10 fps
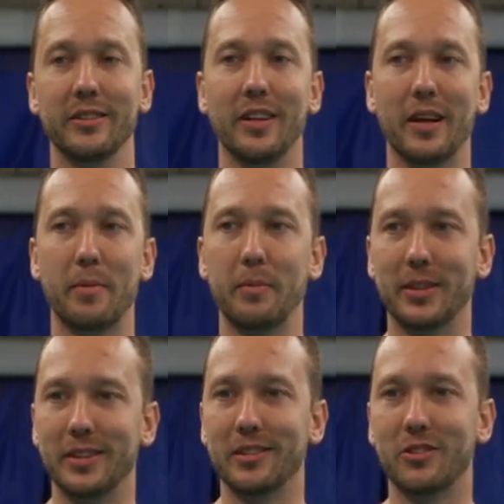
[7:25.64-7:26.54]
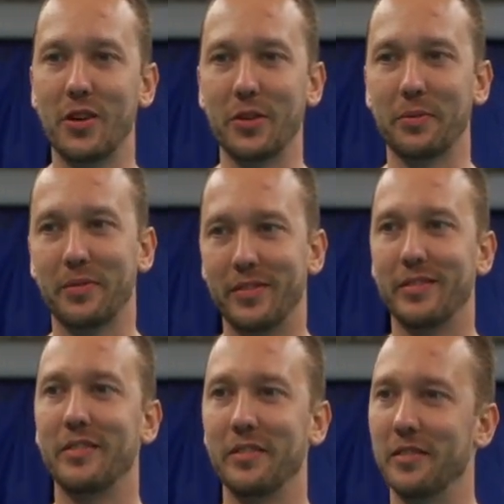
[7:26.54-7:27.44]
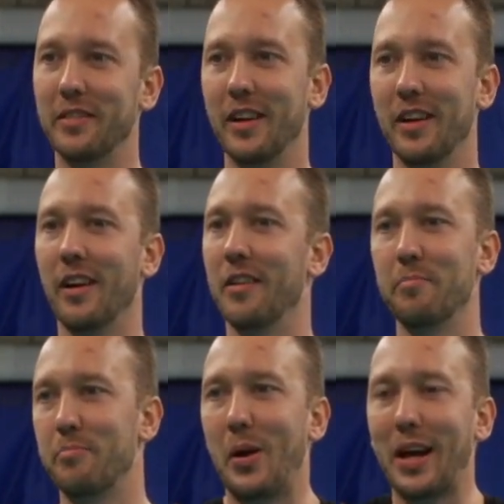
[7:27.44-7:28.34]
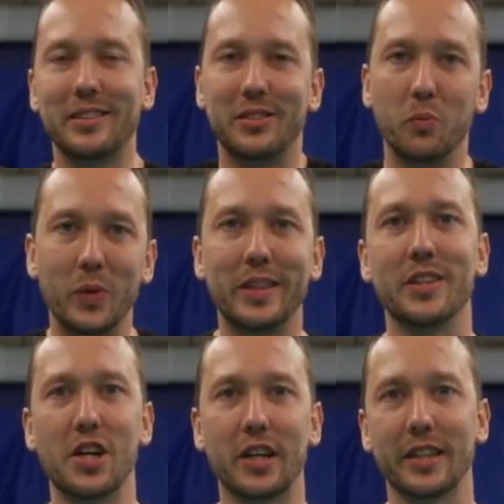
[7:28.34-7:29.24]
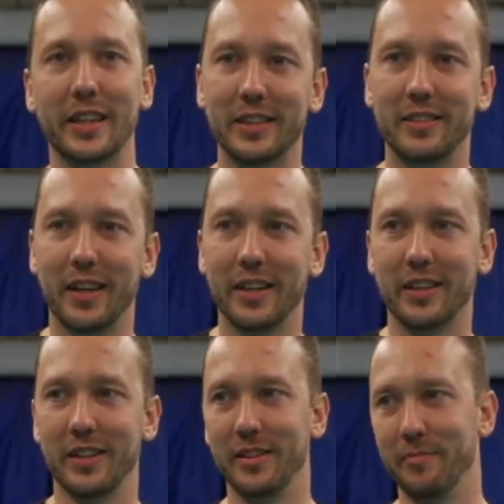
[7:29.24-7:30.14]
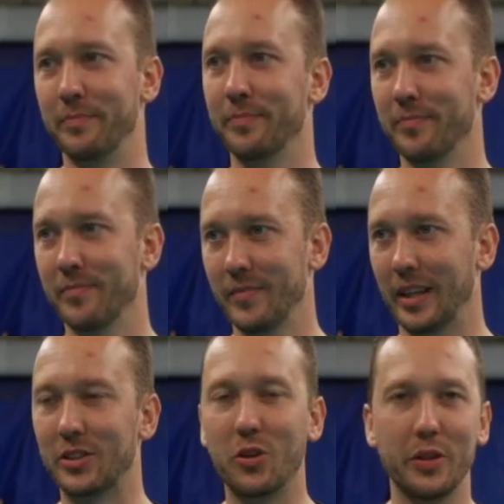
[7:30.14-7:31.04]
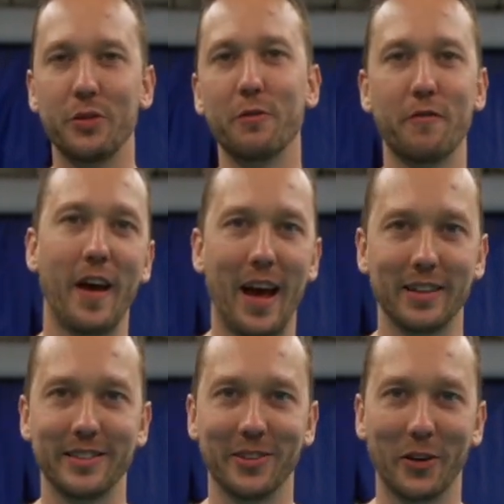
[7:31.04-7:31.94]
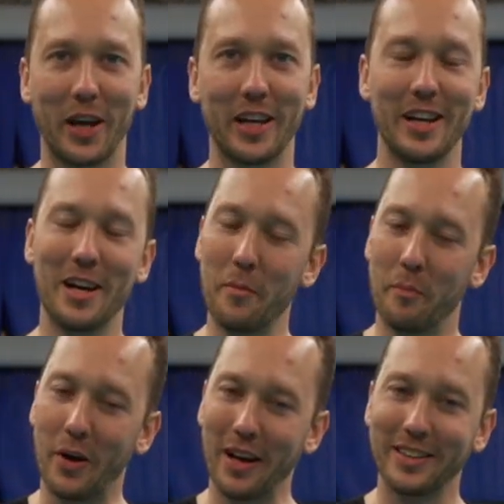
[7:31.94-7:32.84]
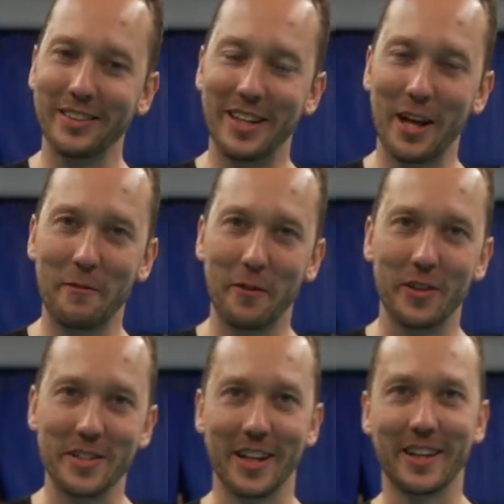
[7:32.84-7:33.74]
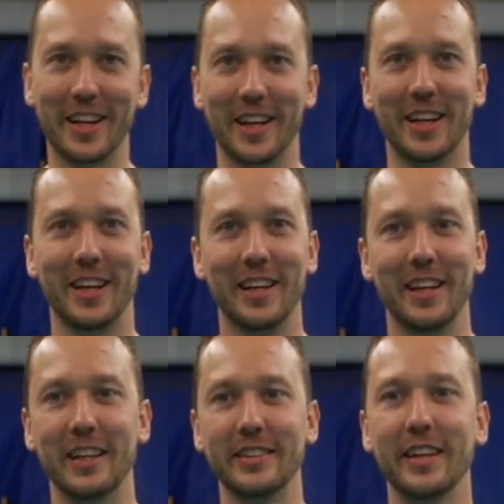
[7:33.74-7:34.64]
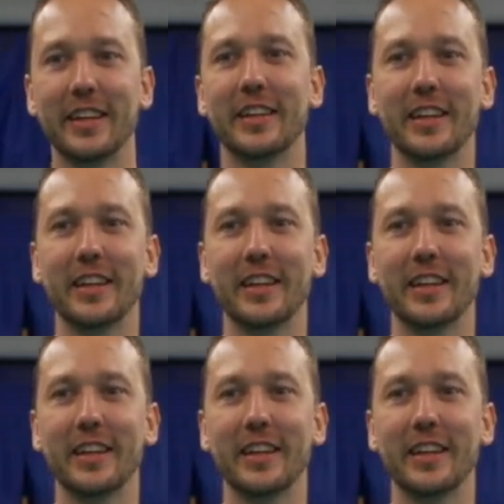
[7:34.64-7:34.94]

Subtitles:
A lot of people, they just try to practice with the juggling, and it's like, it's going too fast, okay? Practice that first, and then, it's like,